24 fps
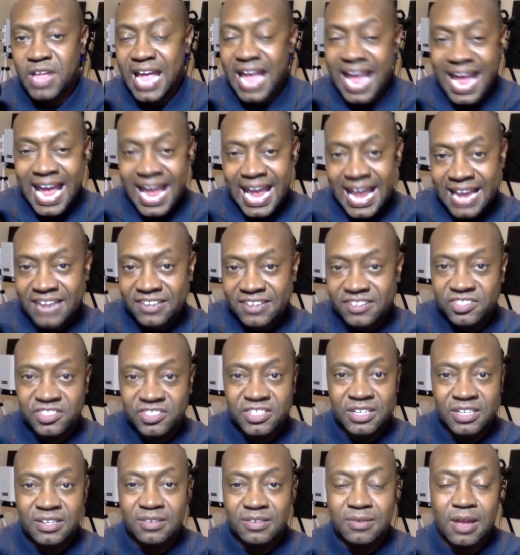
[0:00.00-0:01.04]
angst
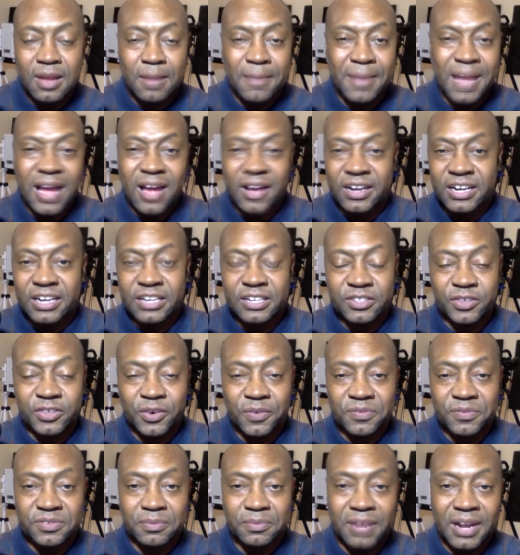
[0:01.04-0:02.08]
about it in
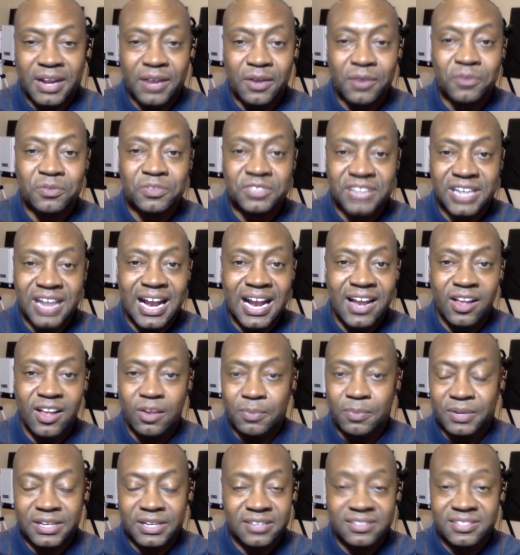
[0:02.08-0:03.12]
terms of my own child,
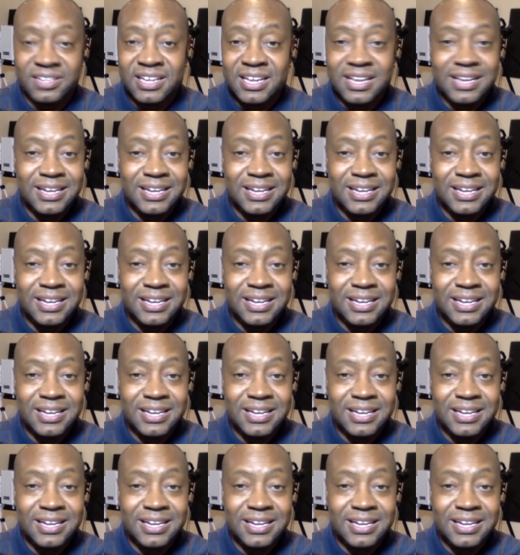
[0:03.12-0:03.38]
because,